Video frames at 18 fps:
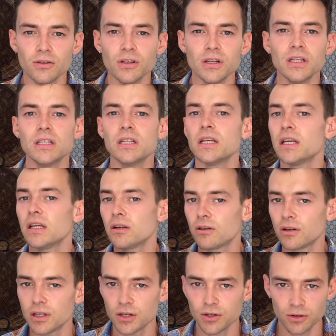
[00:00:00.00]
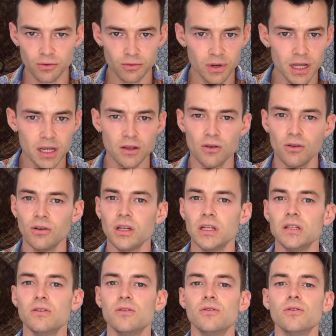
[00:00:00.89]
You need to increase your weight. You
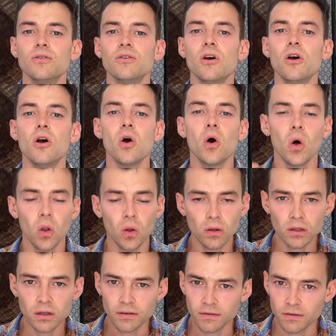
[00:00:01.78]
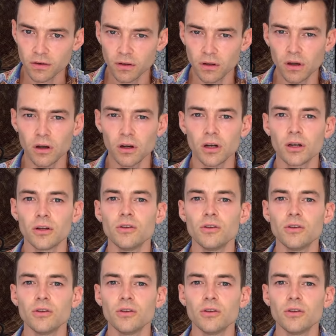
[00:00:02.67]
need to hold it for longer.